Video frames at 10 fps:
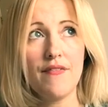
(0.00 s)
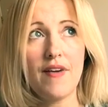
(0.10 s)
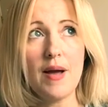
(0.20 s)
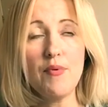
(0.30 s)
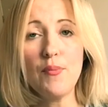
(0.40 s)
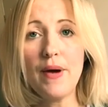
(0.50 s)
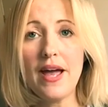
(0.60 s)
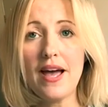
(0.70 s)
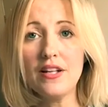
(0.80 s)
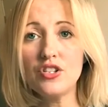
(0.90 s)

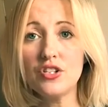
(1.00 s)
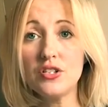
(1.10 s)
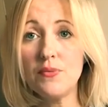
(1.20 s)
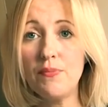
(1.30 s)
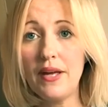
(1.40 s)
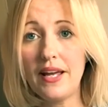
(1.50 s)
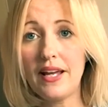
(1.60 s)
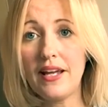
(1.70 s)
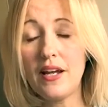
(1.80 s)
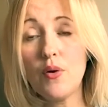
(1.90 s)
Fibromyalgia to
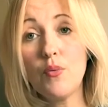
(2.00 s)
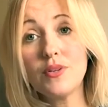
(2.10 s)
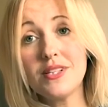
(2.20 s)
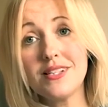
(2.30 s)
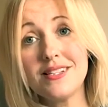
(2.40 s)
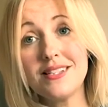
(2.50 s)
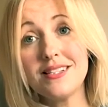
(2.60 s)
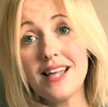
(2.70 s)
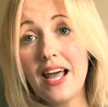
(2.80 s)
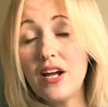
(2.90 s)
me was a
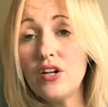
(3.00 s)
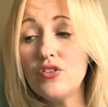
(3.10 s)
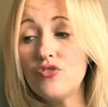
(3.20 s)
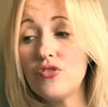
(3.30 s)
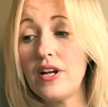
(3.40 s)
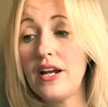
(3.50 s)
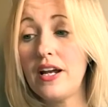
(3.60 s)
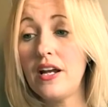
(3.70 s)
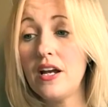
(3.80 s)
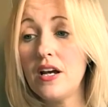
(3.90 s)

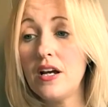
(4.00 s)
secondary